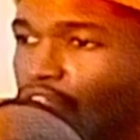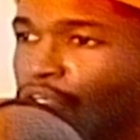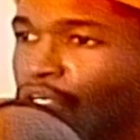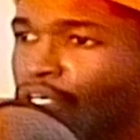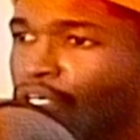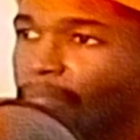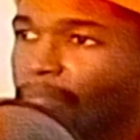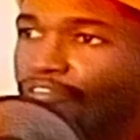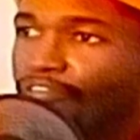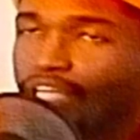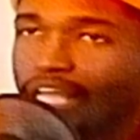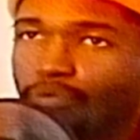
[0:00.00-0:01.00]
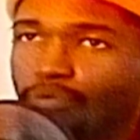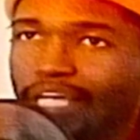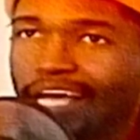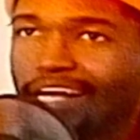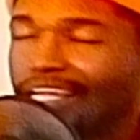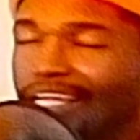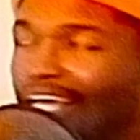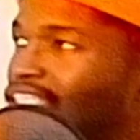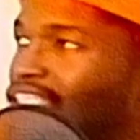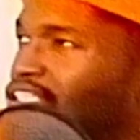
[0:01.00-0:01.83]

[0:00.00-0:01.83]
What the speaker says: But I feel like we got a lot of shit